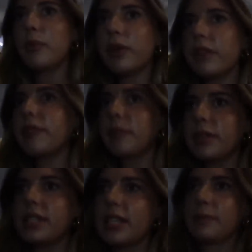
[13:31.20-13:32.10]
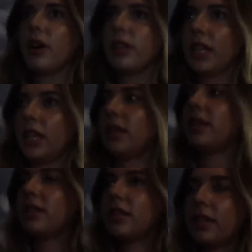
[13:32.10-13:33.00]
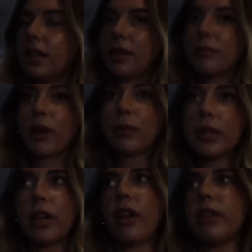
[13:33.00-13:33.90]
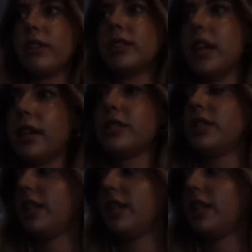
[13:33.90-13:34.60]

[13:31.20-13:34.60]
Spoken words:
bought it from Princess Polly. Probably earlier on last